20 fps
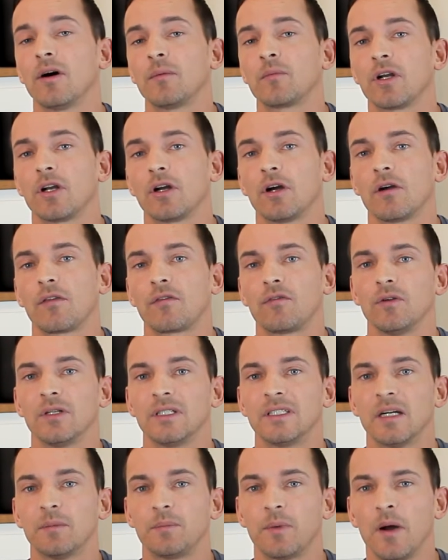I'm going to go through a
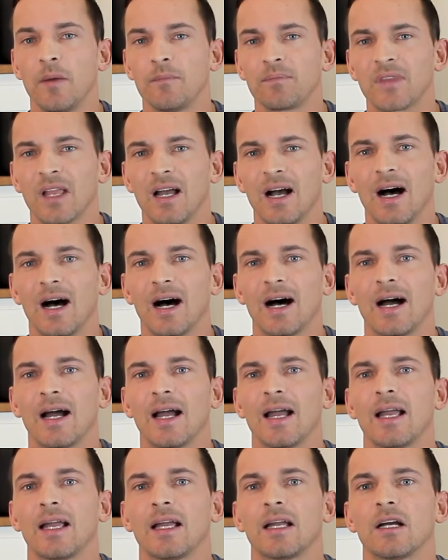dip.
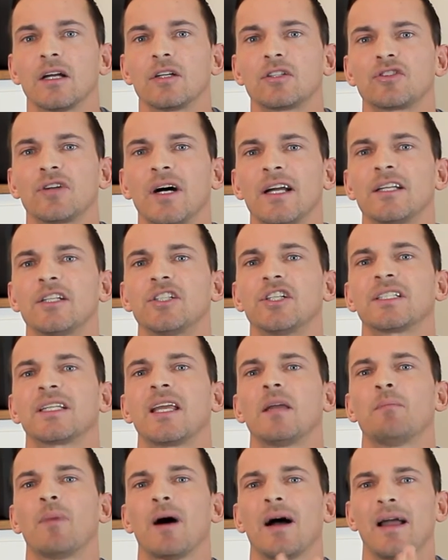I try to just
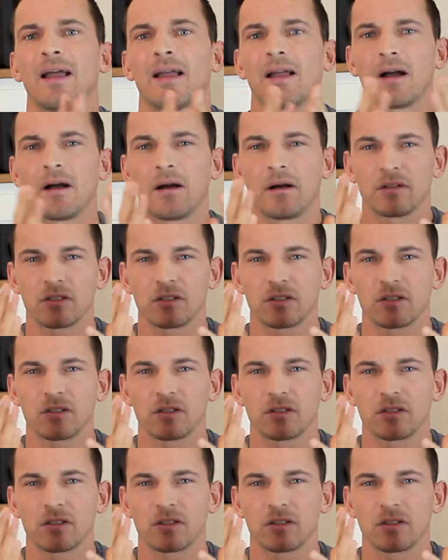keep my